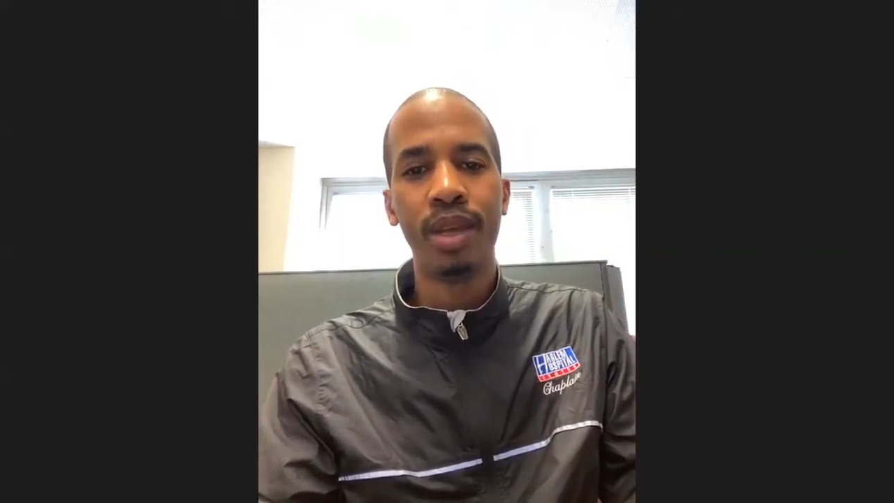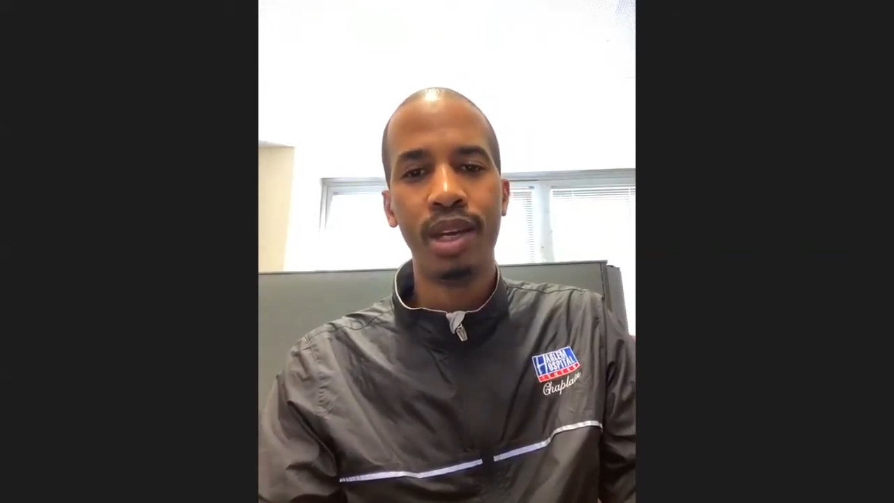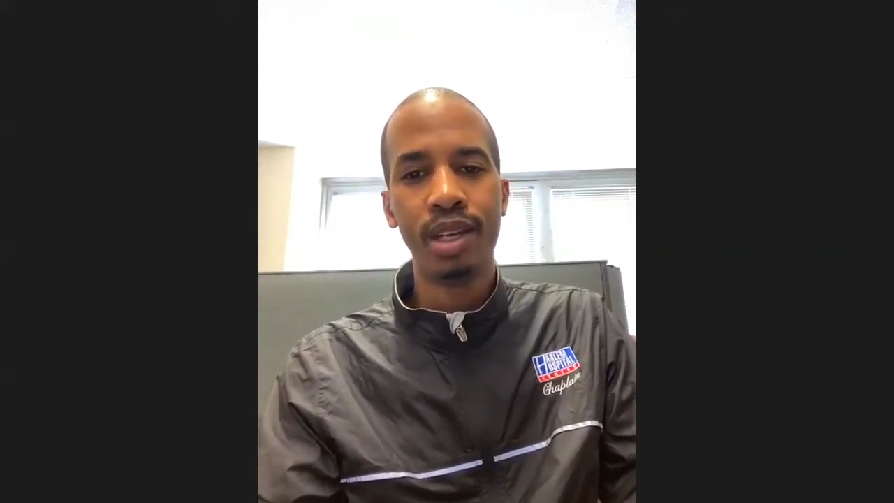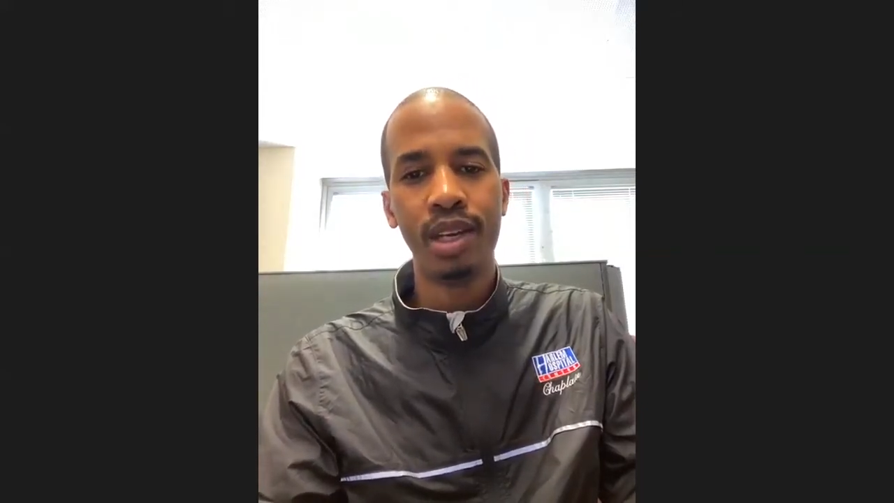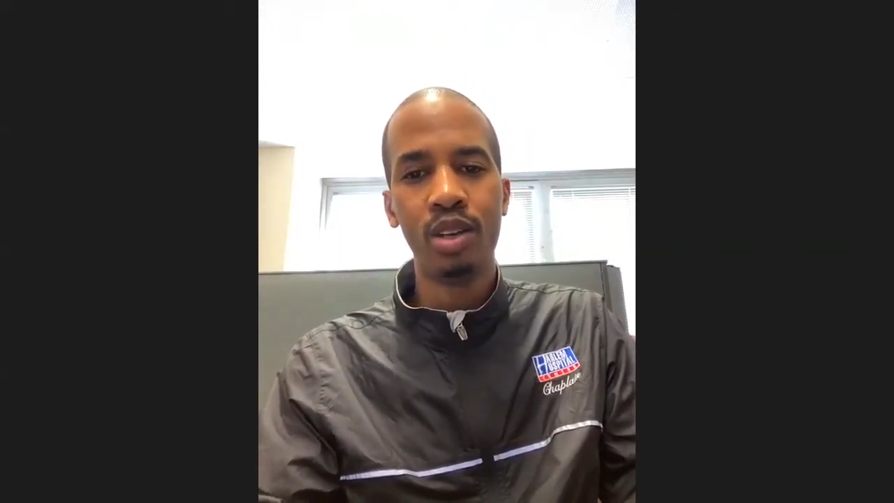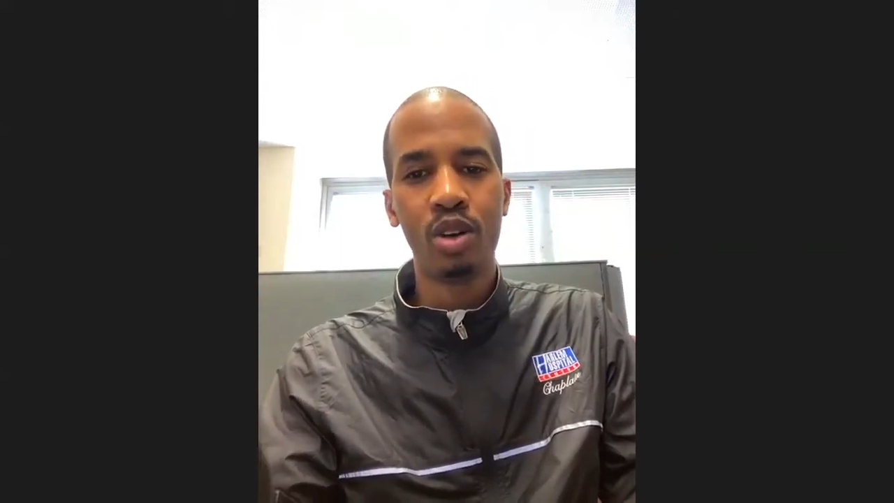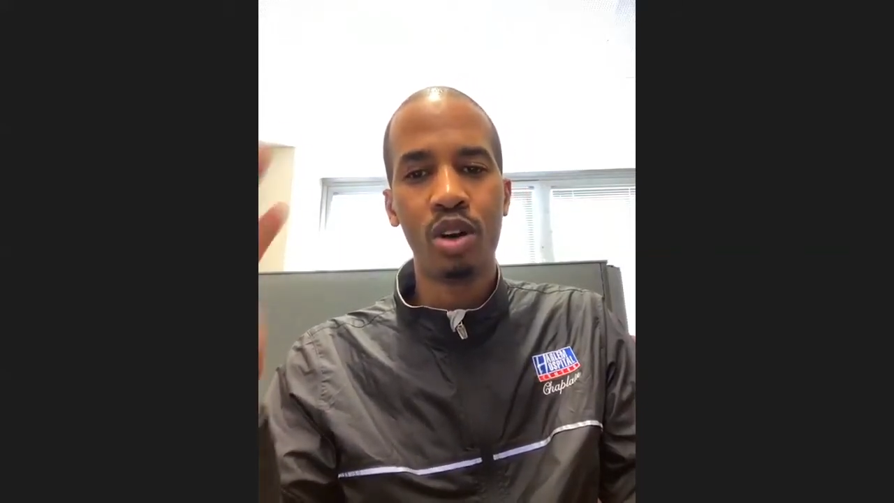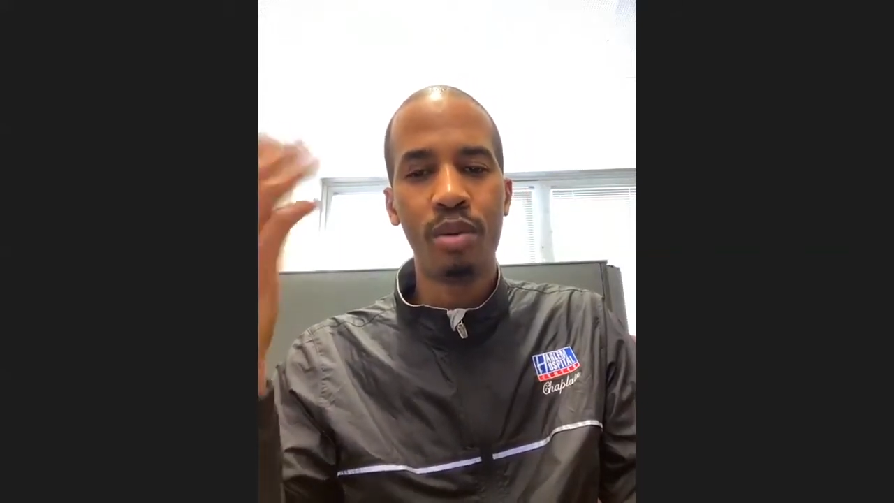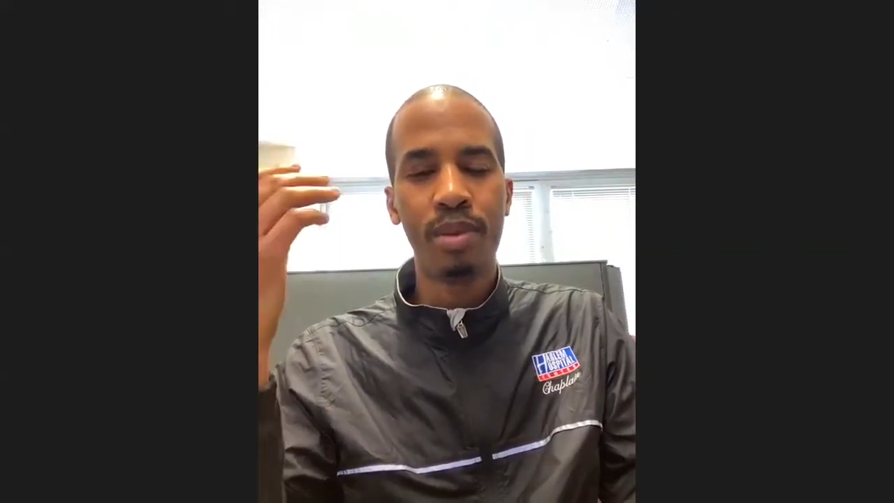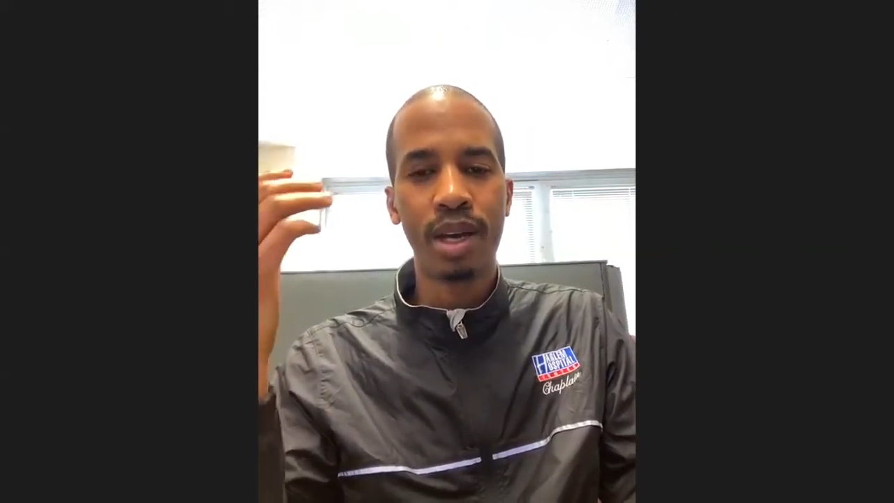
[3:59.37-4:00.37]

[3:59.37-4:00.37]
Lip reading: and then you come back